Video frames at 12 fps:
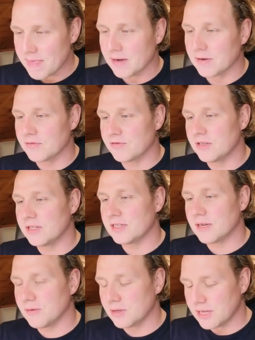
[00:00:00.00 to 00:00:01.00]
and on hmm.
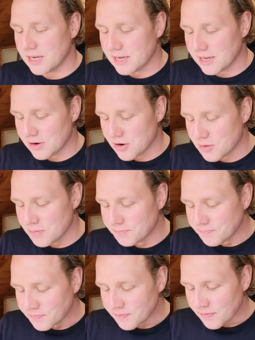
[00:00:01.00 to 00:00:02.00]
freestyle, mm. I would take it home
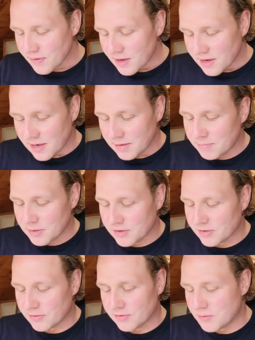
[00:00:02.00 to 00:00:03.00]
uh,
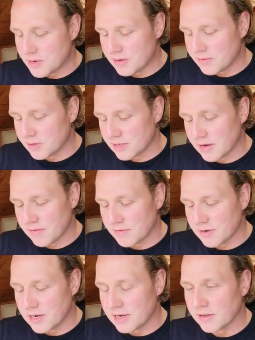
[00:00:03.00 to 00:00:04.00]
but for, for me, it was never
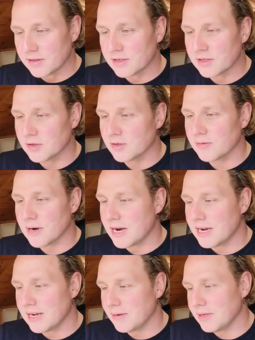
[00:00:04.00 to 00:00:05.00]
really understood why.